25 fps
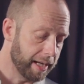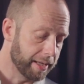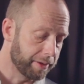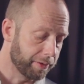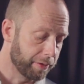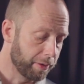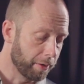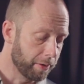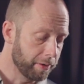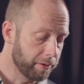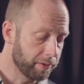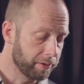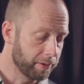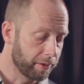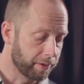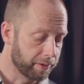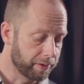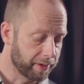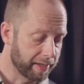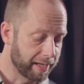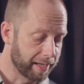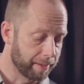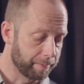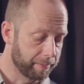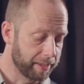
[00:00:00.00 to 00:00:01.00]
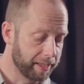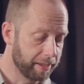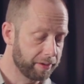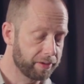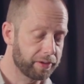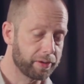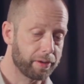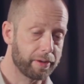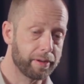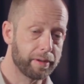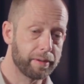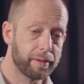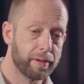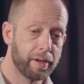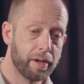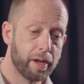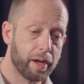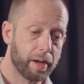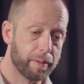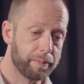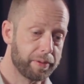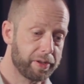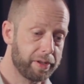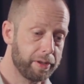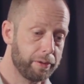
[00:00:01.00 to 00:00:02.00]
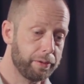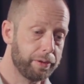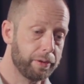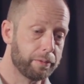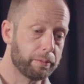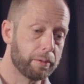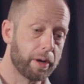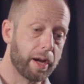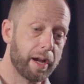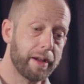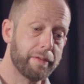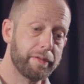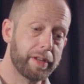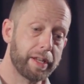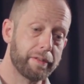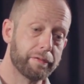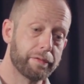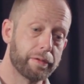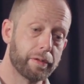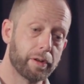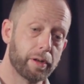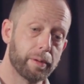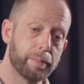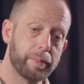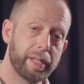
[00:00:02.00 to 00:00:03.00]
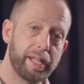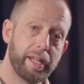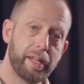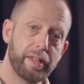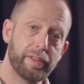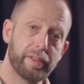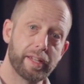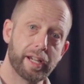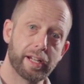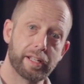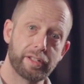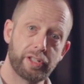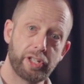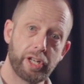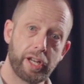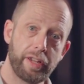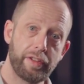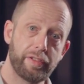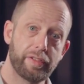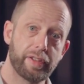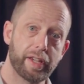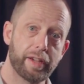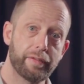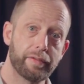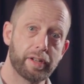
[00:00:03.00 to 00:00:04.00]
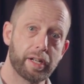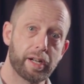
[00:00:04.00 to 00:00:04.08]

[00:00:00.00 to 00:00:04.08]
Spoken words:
those notes happening, so I'm still deriving from, here's our G7